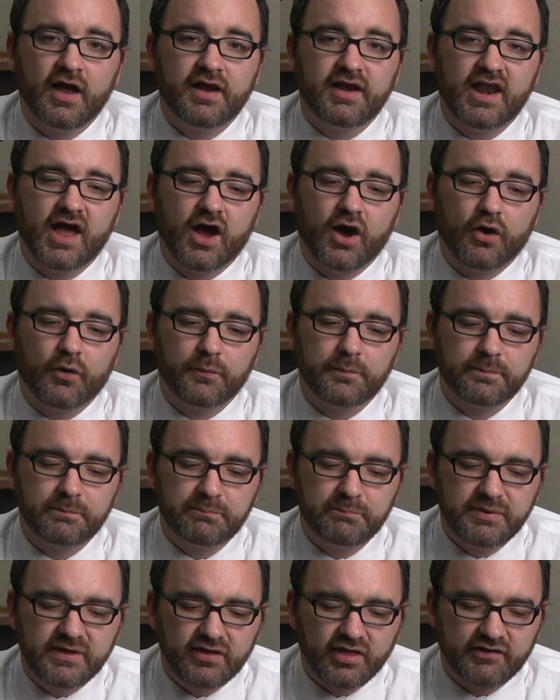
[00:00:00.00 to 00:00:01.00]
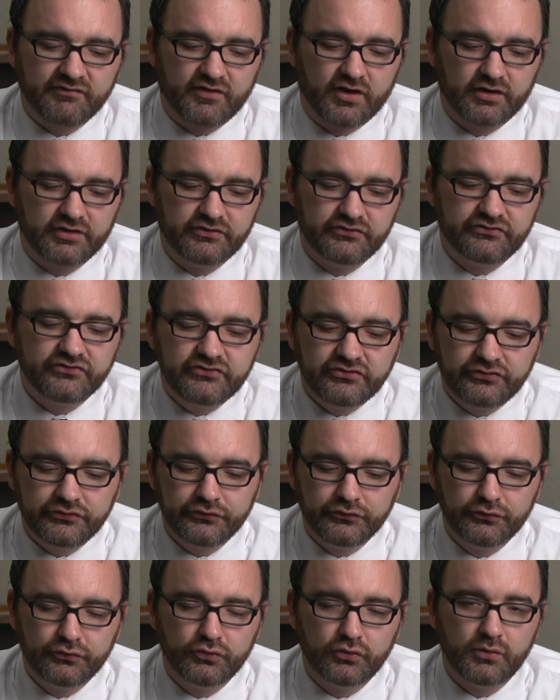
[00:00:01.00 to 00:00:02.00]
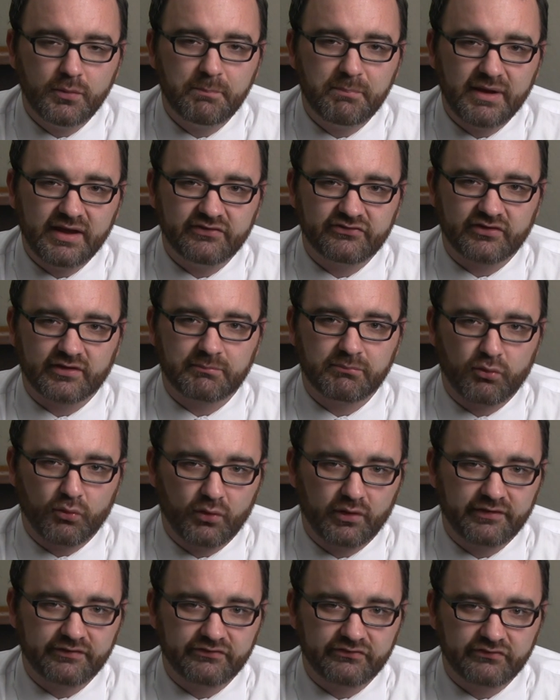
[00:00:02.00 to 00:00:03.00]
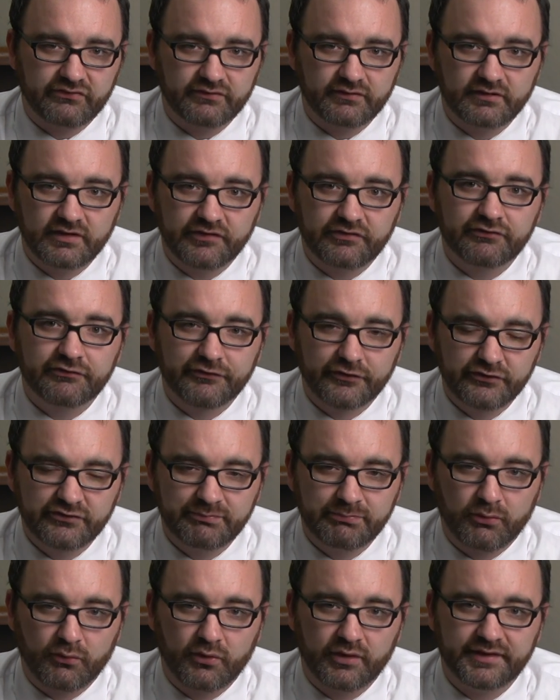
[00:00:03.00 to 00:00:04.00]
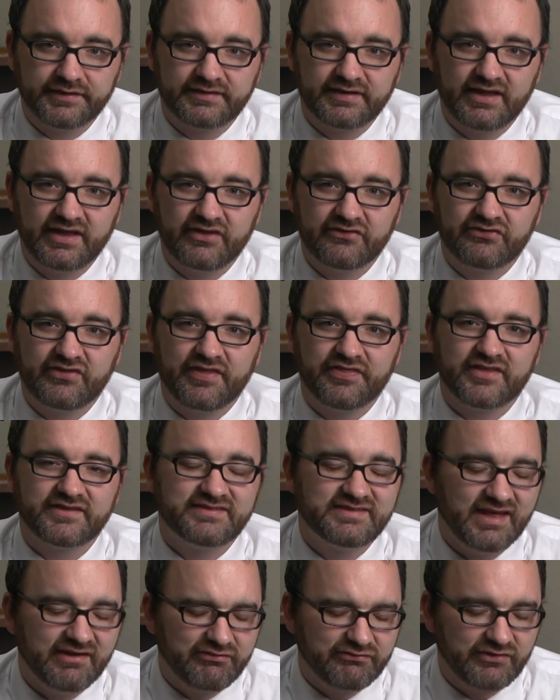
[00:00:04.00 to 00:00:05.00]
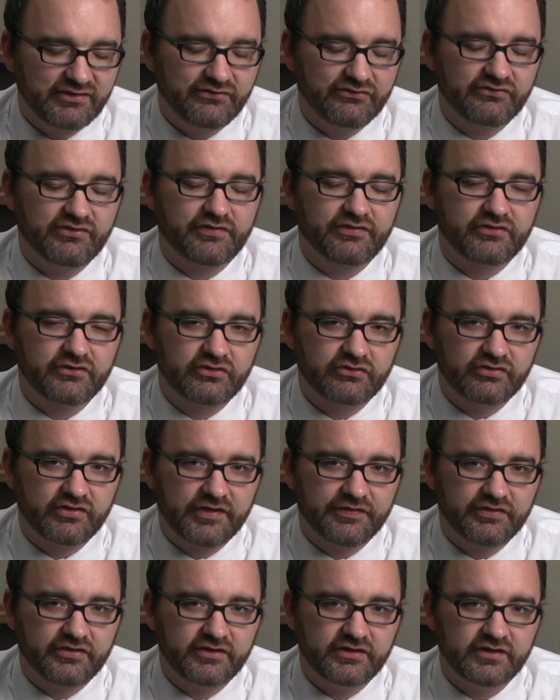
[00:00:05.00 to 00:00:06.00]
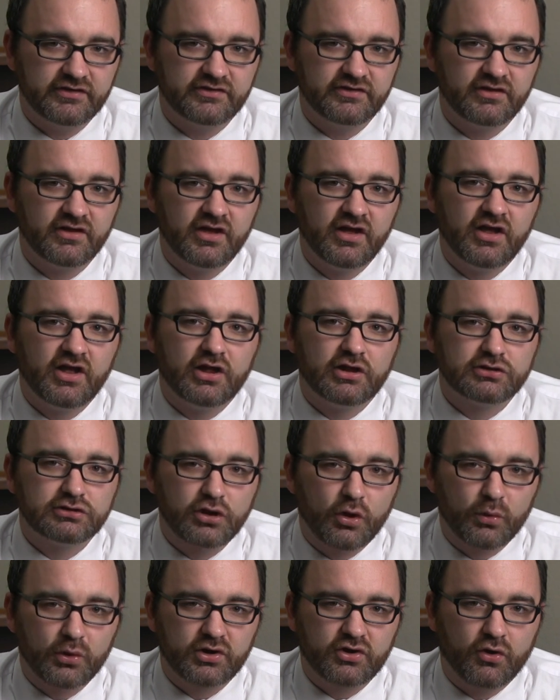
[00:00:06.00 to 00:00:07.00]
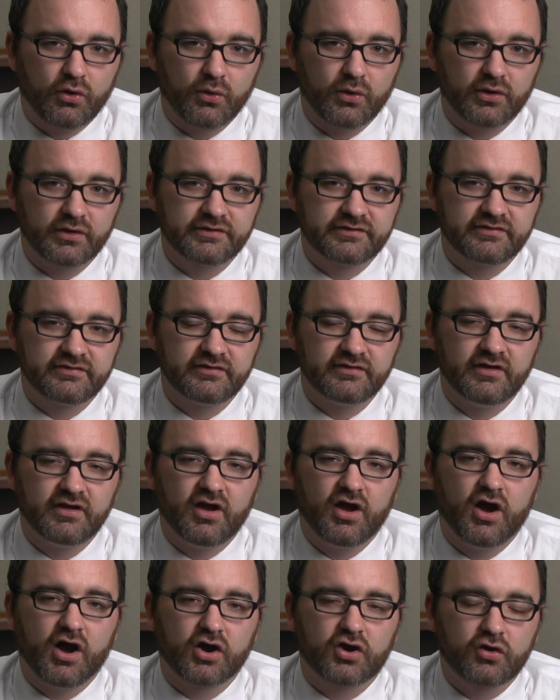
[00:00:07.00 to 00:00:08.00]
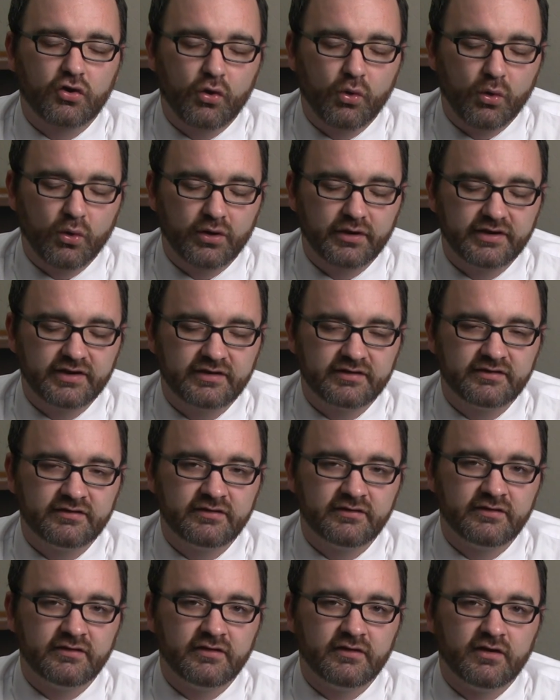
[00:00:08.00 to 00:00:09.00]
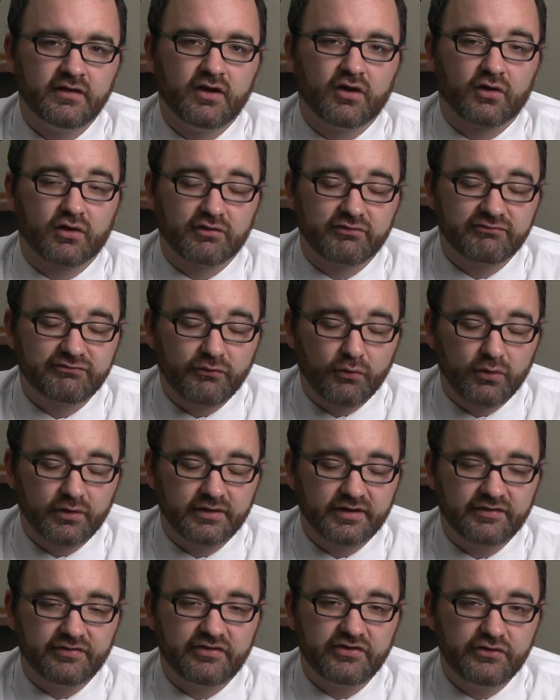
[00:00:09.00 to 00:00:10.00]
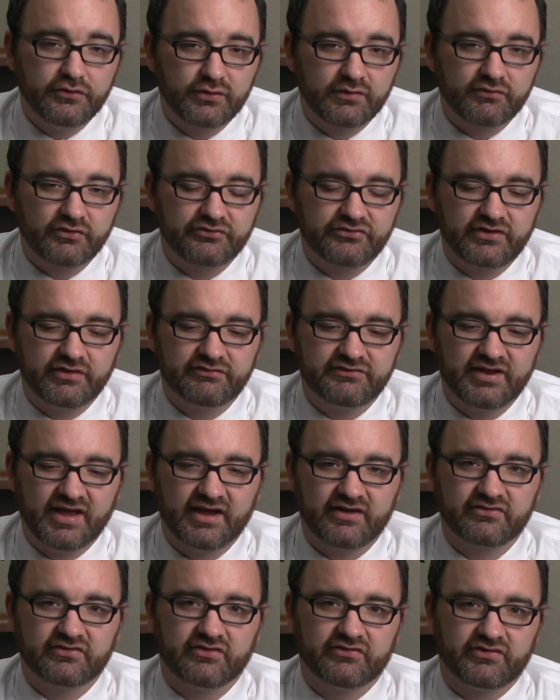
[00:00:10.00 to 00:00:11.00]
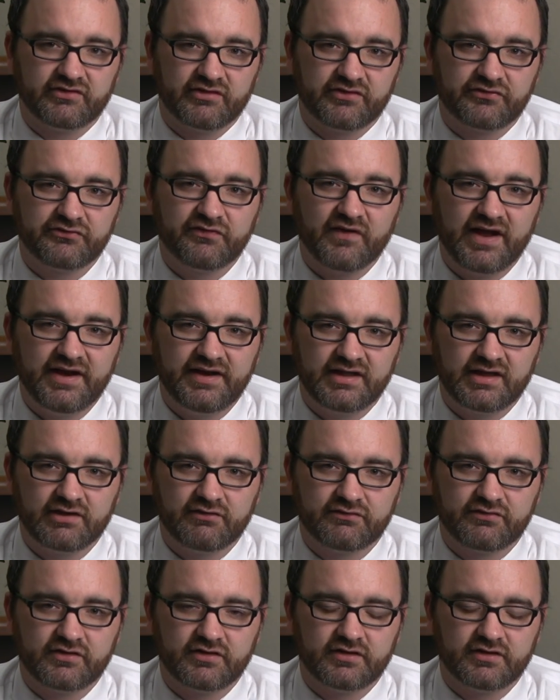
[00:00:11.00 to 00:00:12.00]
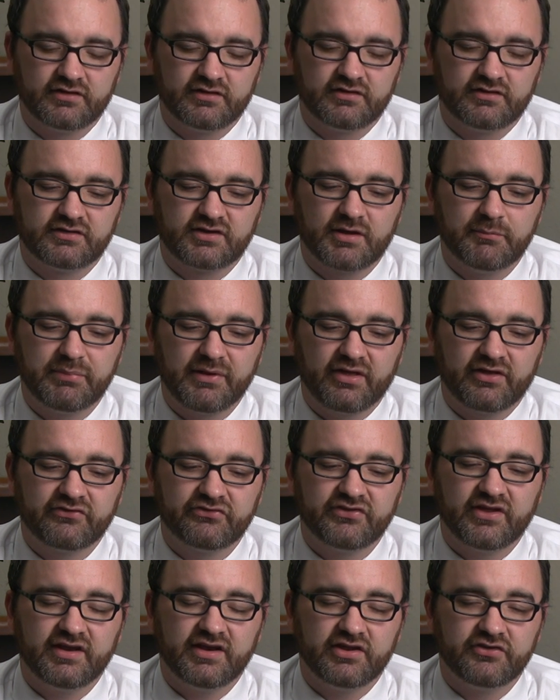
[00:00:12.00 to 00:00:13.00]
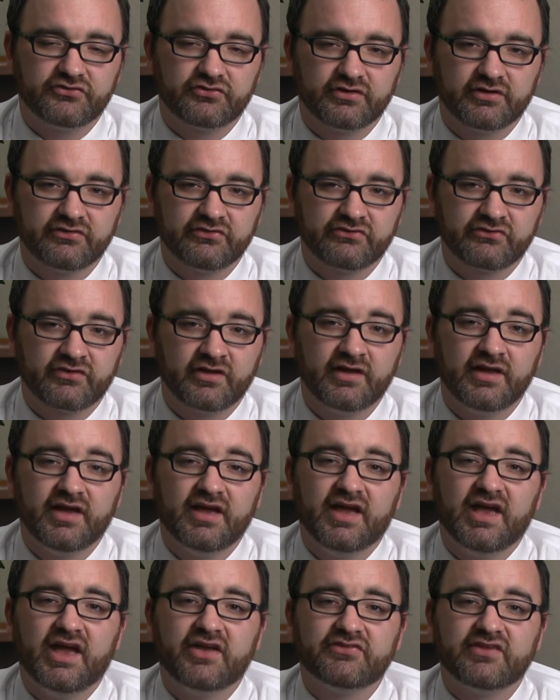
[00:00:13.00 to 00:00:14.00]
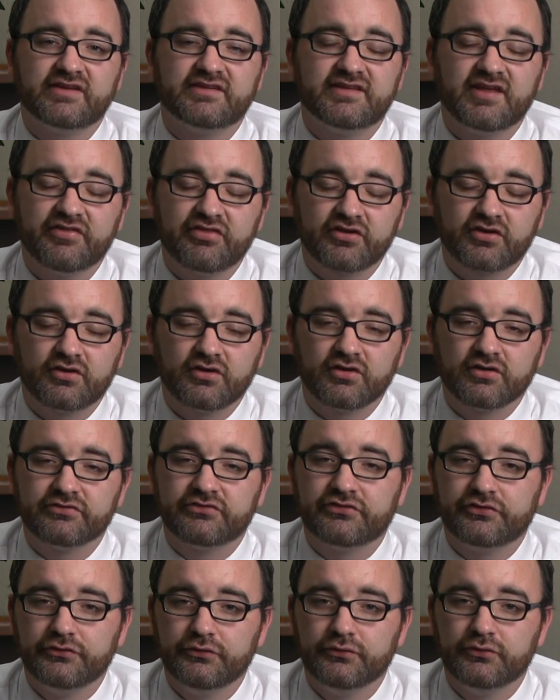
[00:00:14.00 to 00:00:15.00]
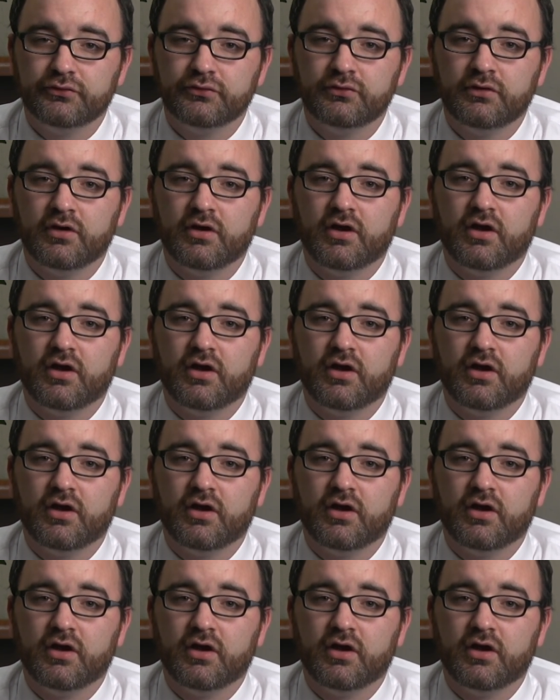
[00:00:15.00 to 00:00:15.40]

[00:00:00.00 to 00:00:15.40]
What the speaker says: Now, PLF argues two basic points. Its first point is that the deference that the lower court accorded or afforded the University of Texas in its finding of a compelling state interest is antithetical to